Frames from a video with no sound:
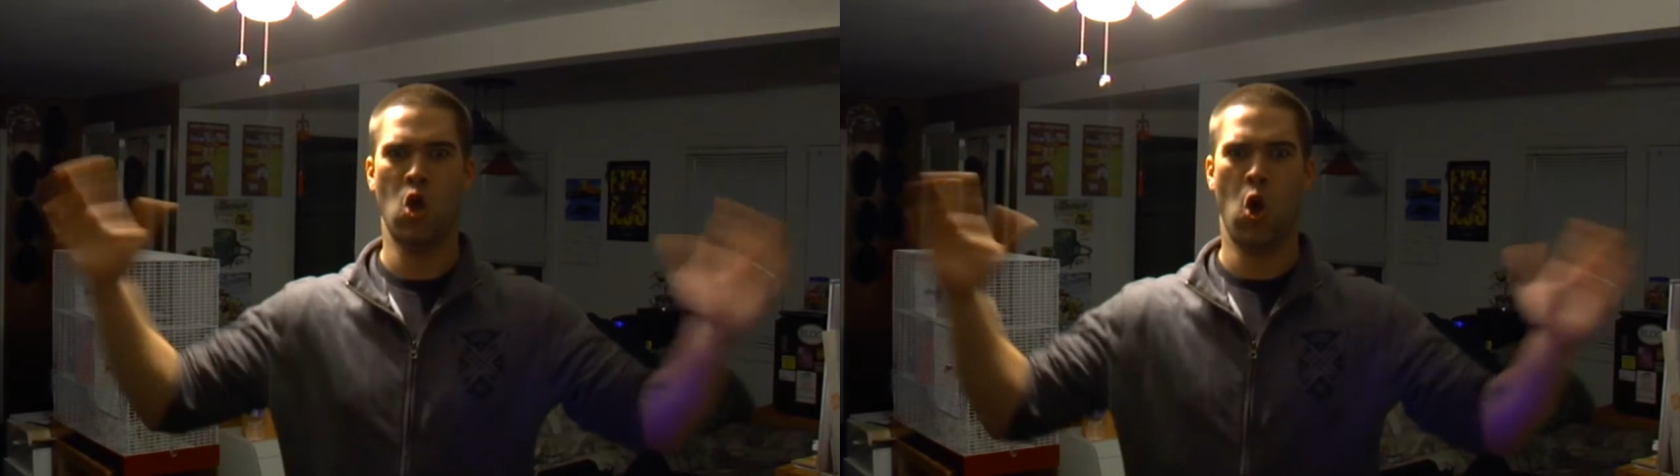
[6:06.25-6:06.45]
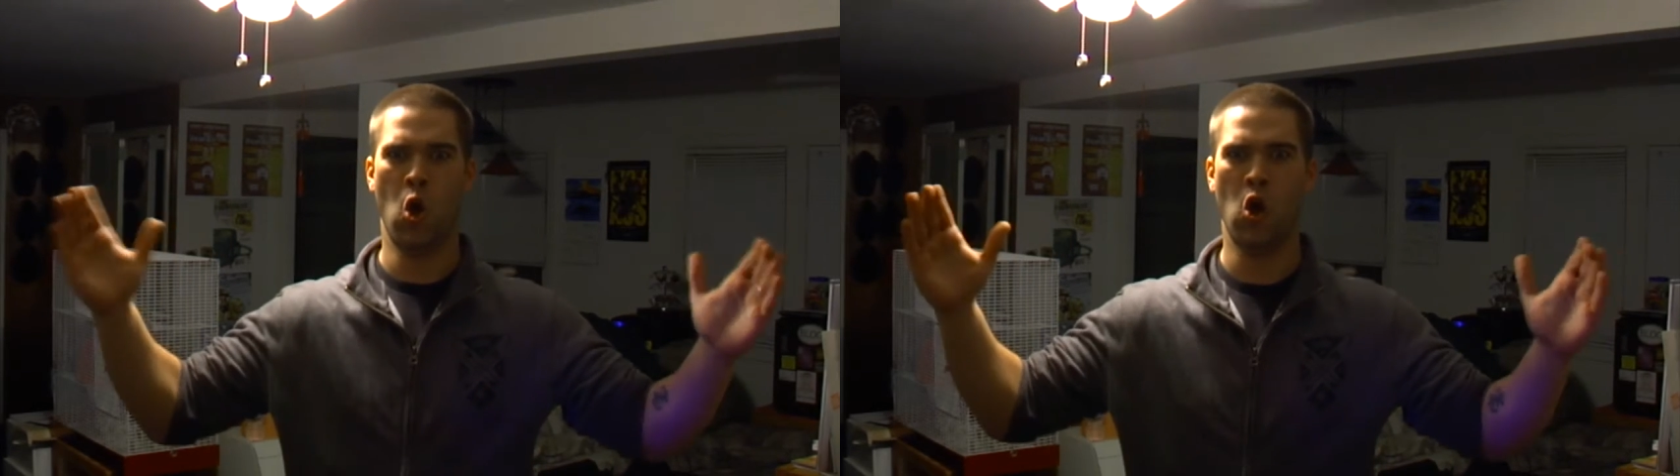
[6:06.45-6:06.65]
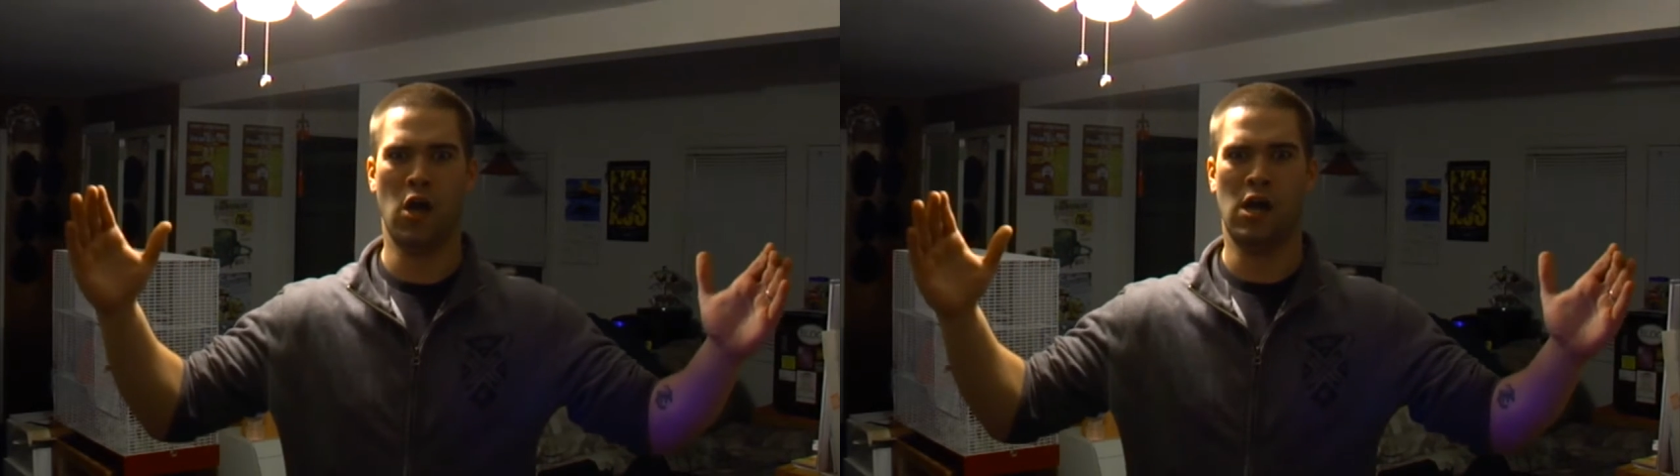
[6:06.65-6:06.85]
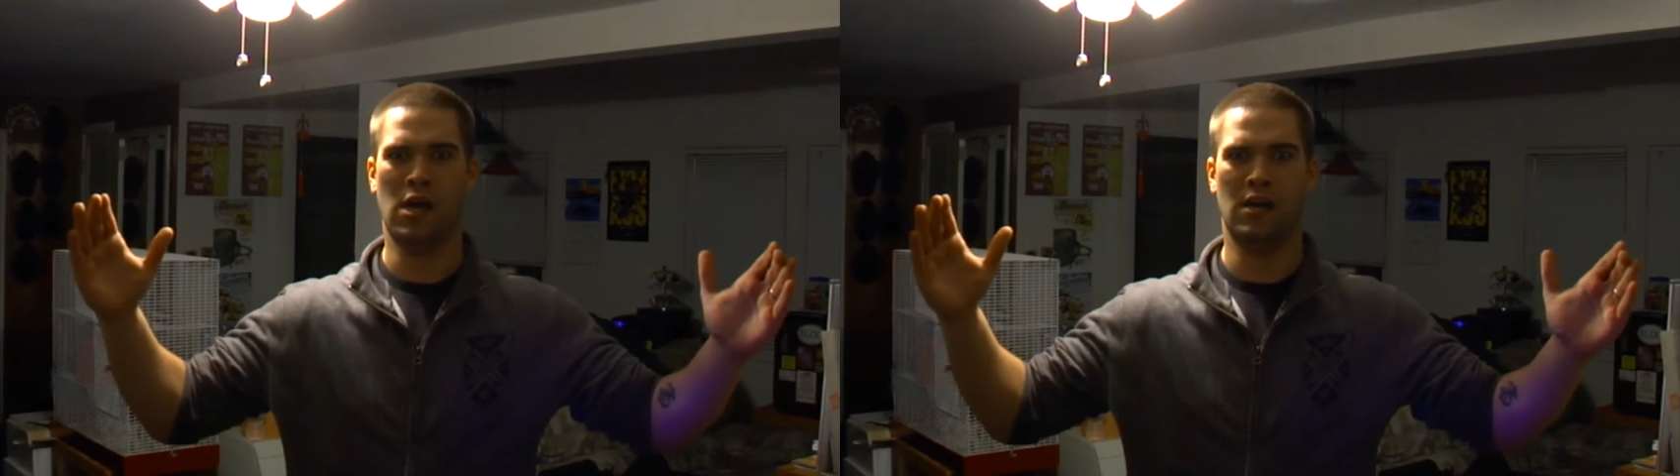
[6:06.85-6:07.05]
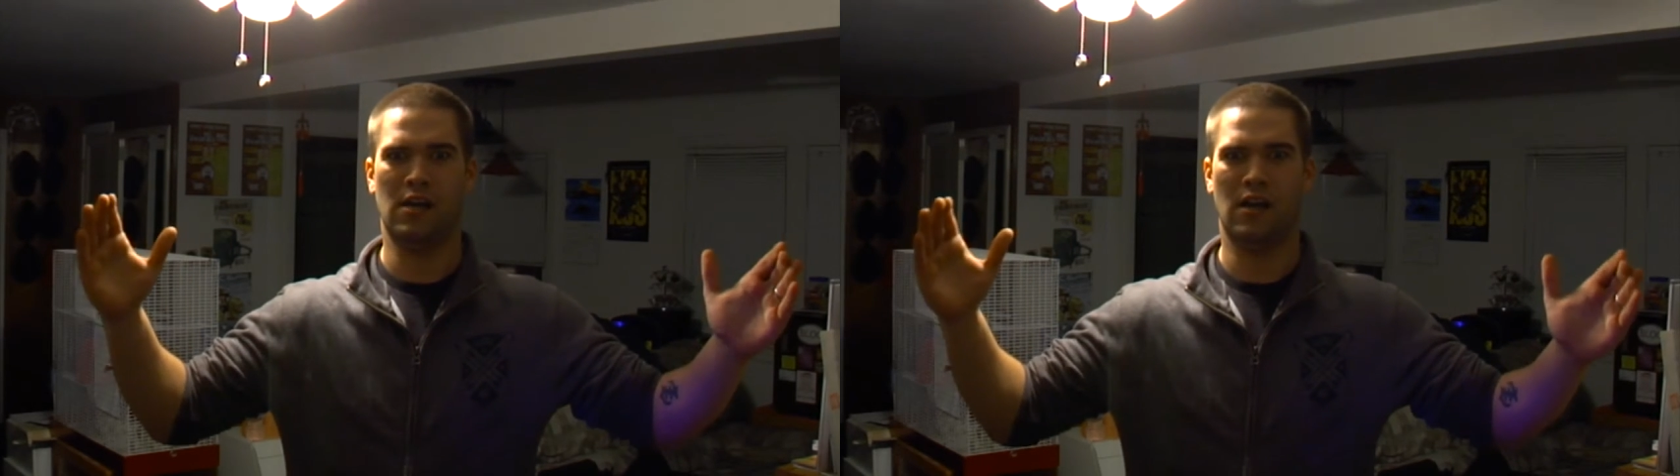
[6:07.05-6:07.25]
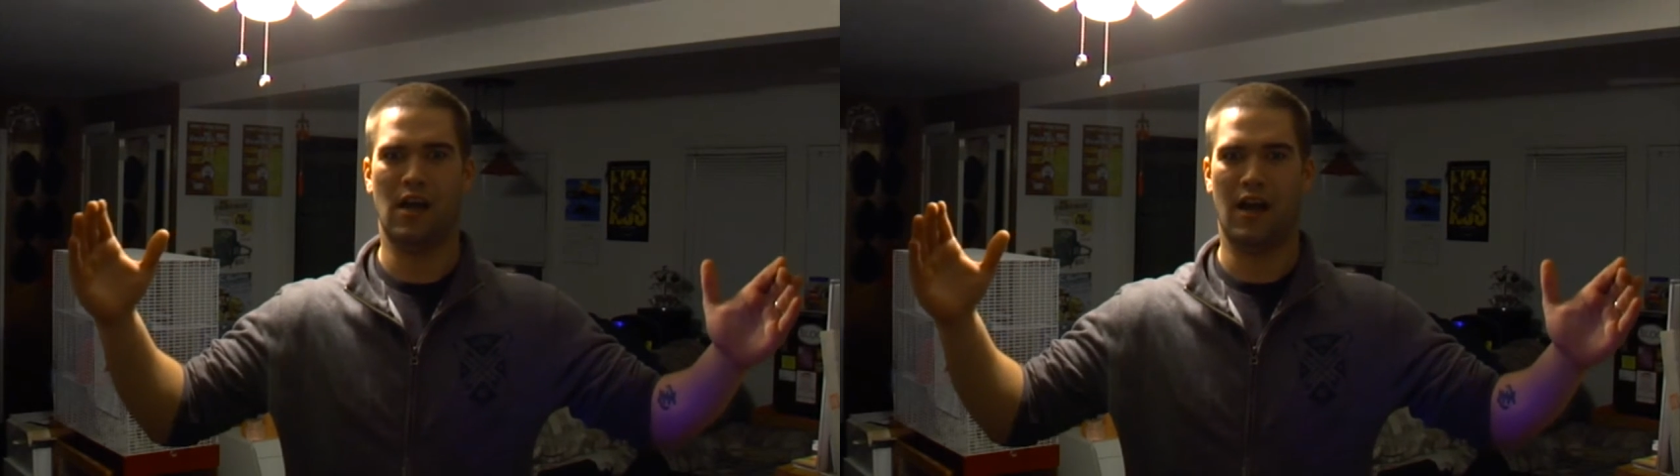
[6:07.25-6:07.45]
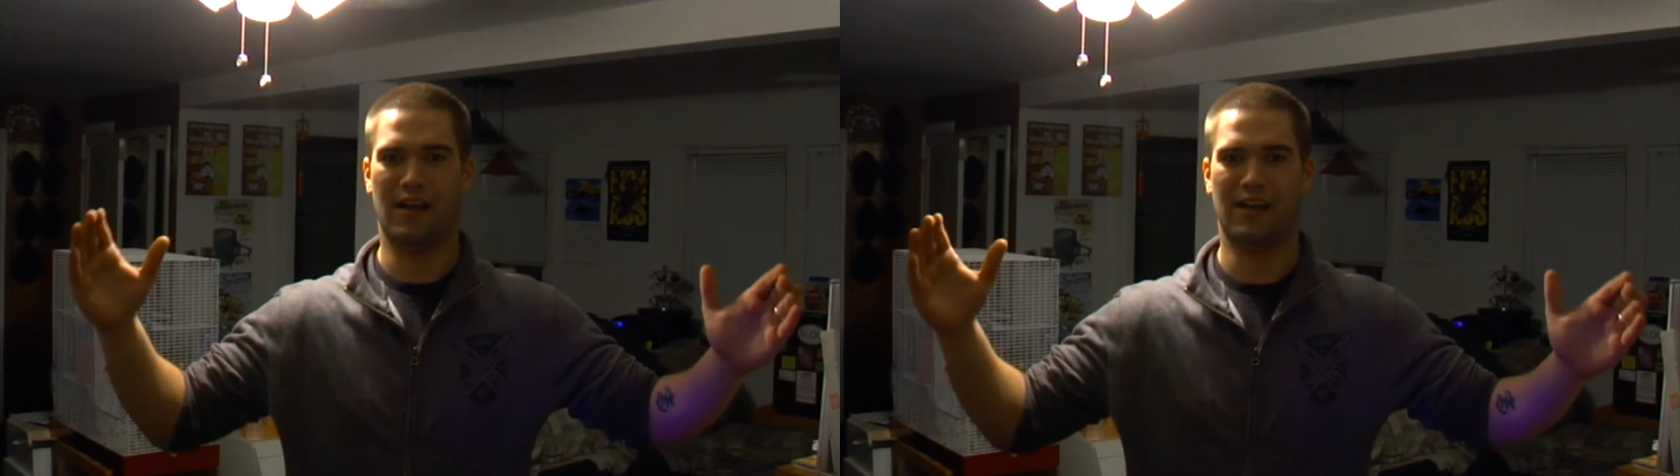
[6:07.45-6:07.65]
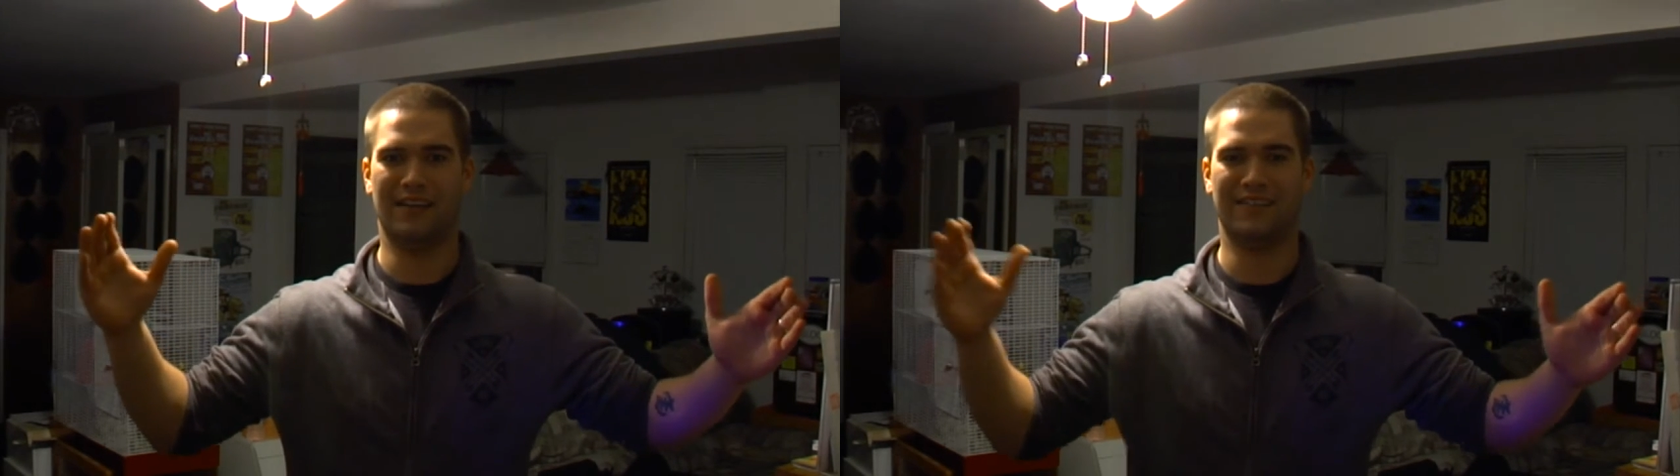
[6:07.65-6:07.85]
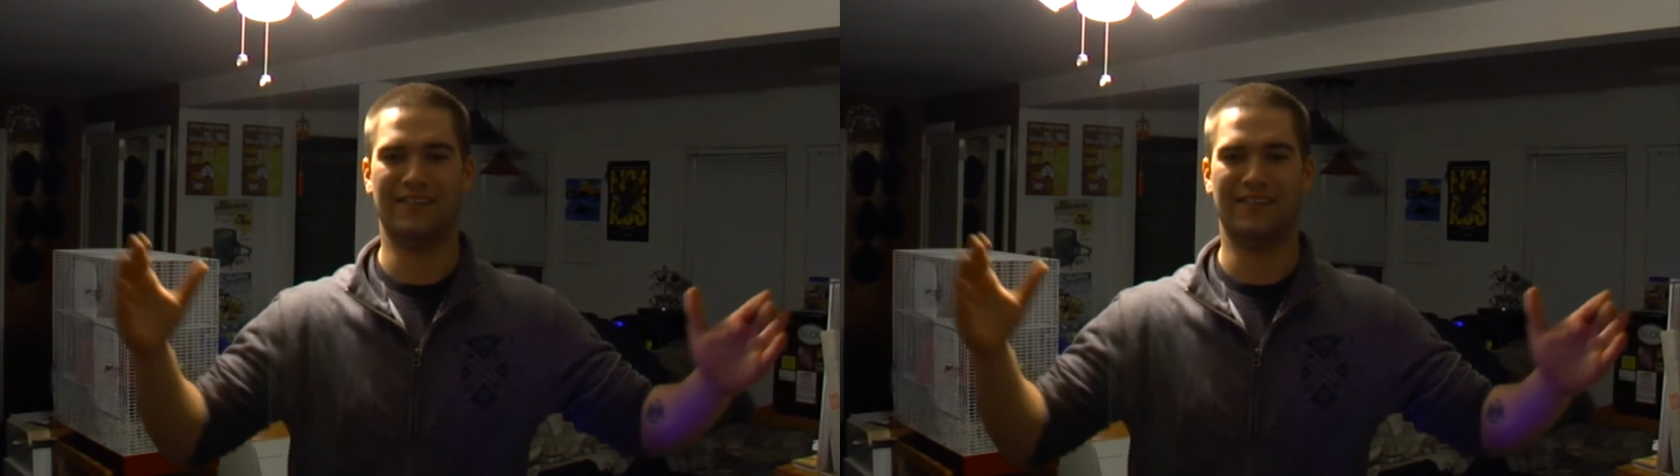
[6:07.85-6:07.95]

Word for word: I love